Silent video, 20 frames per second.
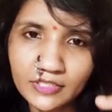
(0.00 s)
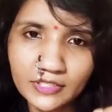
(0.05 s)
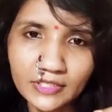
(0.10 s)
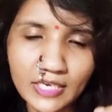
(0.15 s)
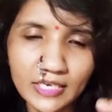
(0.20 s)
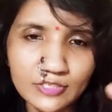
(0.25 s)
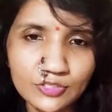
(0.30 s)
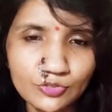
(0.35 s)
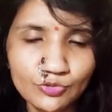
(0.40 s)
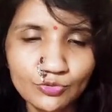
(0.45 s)
It
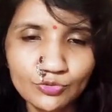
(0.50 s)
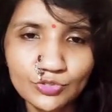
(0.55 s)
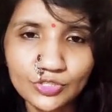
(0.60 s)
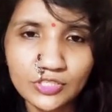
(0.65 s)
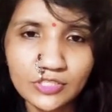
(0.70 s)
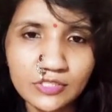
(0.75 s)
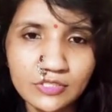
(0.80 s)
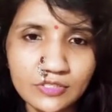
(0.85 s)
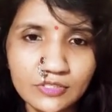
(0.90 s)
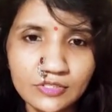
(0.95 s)
has to
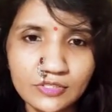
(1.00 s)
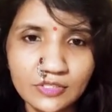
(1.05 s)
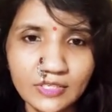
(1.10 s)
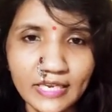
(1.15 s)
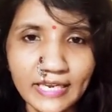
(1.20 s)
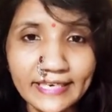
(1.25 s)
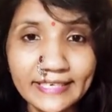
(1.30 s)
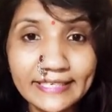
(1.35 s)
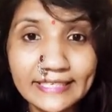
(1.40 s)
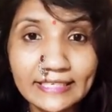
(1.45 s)
just
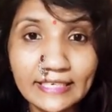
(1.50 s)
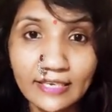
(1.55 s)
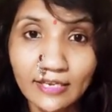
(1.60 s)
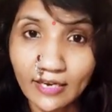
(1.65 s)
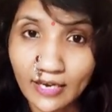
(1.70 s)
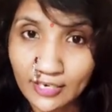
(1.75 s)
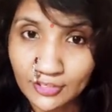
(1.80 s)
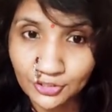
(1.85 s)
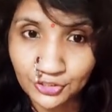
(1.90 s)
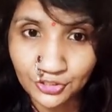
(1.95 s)
get
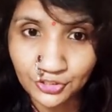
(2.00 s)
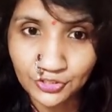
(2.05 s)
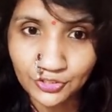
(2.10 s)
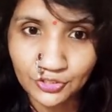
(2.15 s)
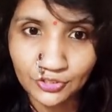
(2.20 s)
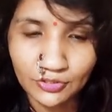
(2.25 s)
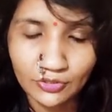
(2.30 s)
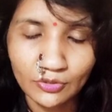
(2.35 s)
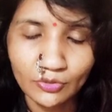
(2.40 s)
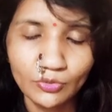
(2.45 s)

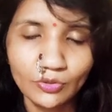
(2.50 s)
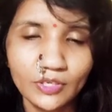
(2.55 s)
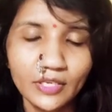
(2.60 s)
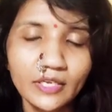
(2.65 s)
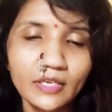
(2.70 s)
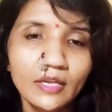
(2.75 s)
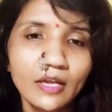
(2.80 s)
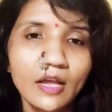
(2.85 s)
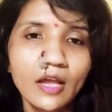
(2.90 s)
crushed, okay.